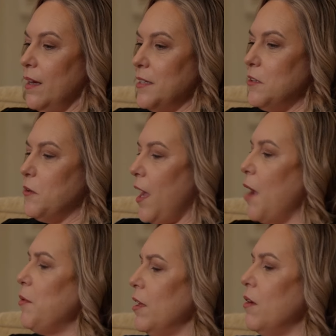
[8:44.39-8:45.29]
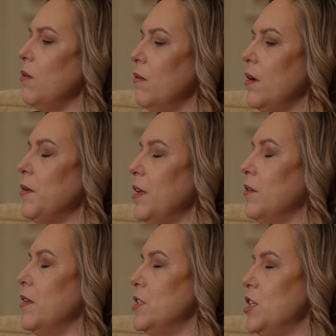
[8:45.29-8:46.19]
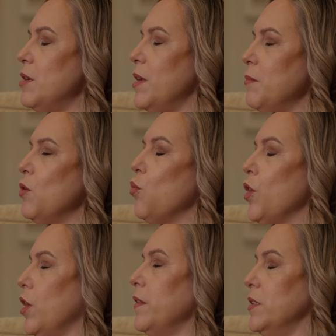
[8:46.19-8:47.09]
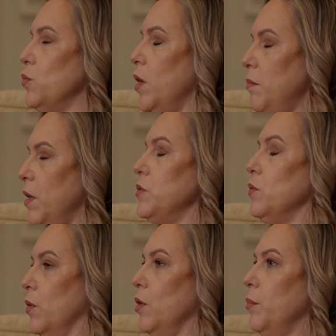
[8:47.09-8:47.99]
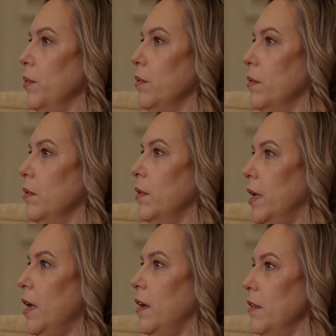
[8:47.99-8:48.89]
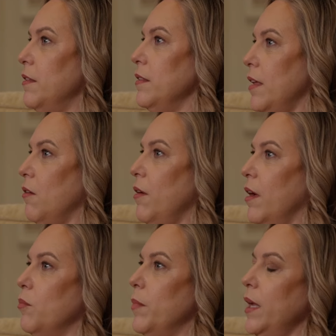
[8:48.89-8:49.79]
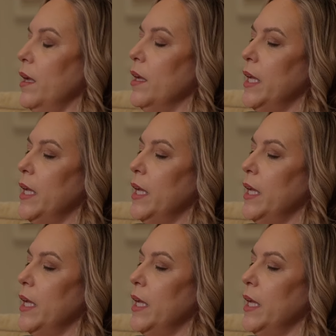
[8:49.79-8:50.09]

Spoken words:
I said, okay, I'm going to go to the gym, and I'm going to work on this one muscle group. And I think that'll help me.